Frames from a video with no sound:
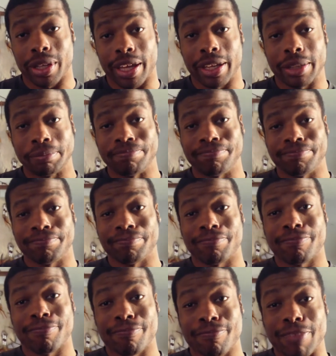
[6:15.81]
okay,
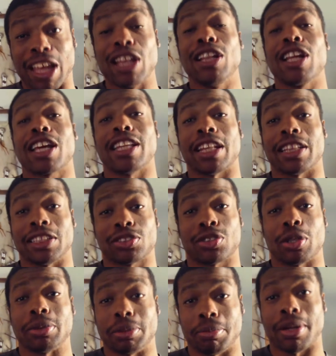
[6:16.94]
look in that
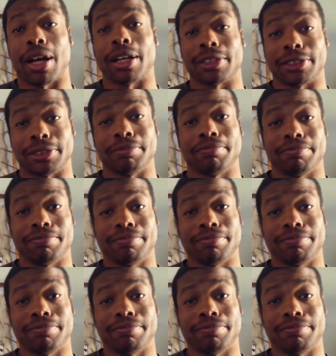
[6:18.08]
description box.